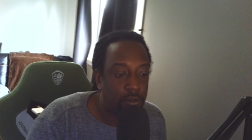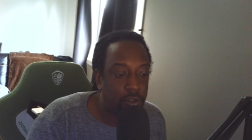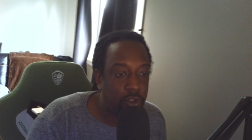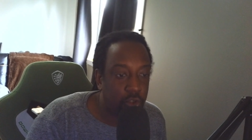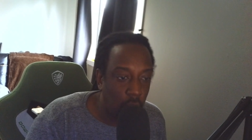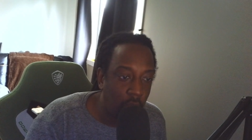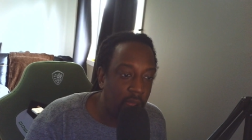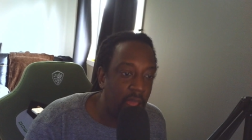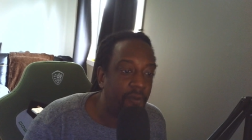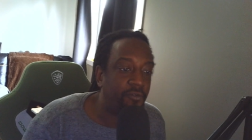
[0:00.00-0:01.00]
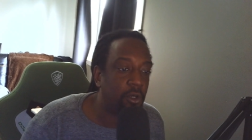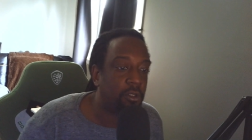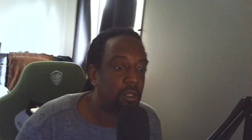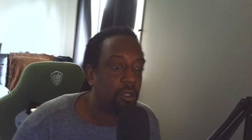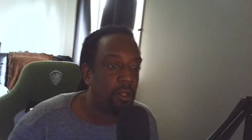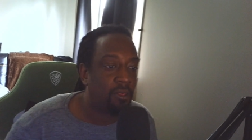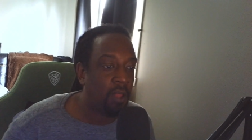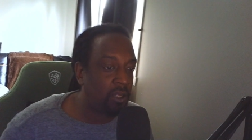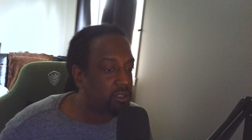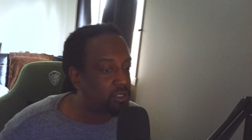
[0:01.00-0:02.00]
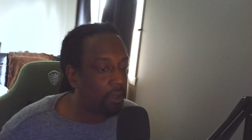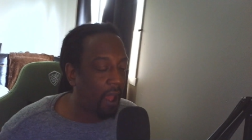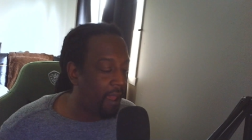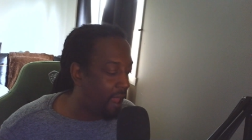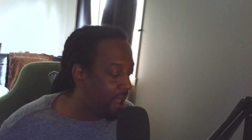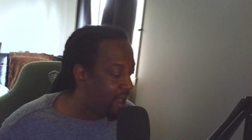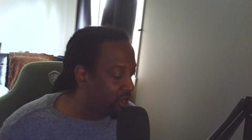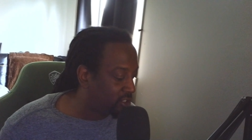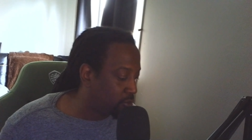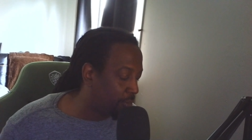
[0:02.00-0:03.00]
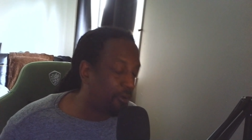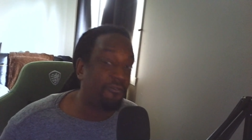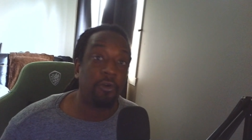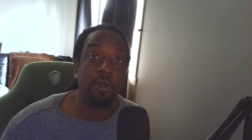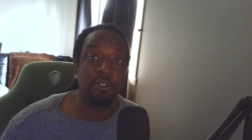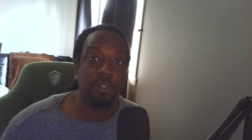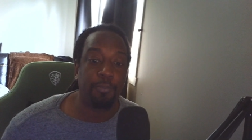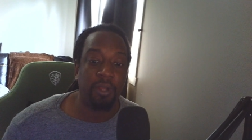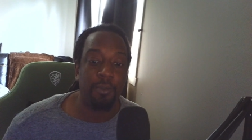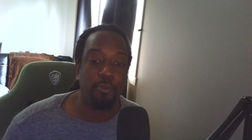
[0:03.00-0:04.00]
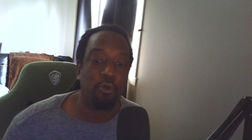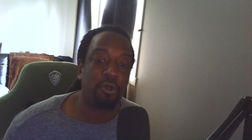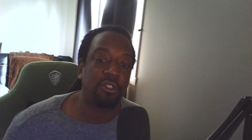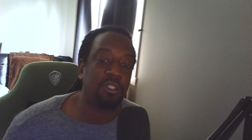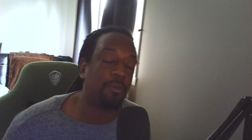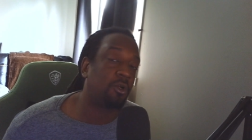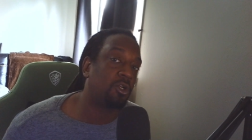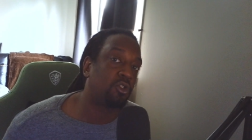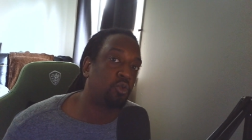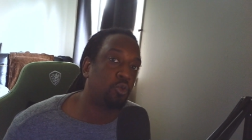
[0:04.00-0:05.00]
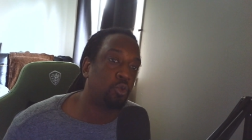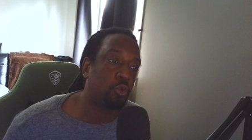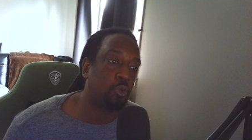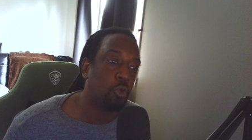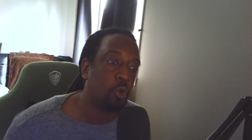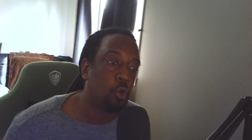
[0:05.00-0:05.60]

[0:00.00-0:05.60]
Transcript: strong effort. Not so. I actually would prefer us to play more similar to